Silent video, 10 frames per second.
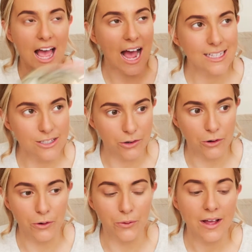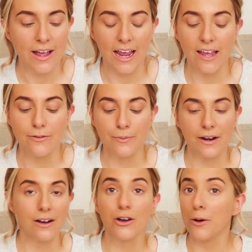at all. Even when
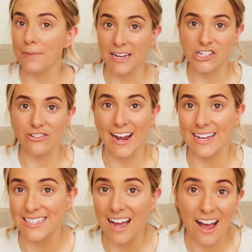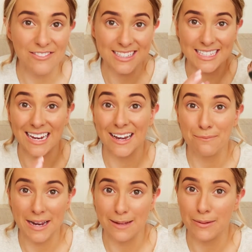I look on Pinterest, I haven't seen
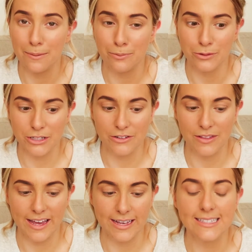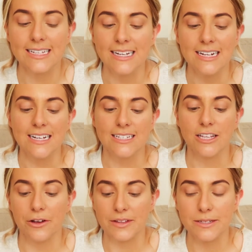many people do this.
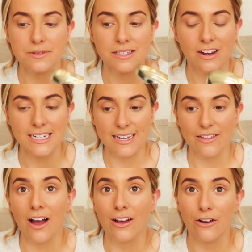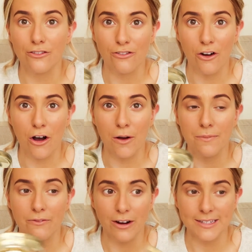So this was an idea that I got
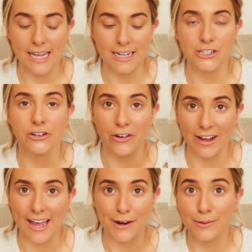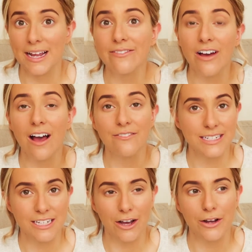from Rosie Henshaw. Again, I'll leave her
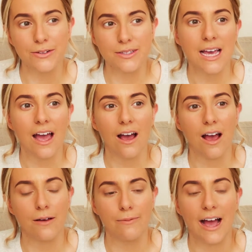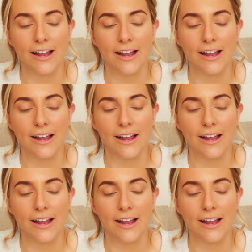videos and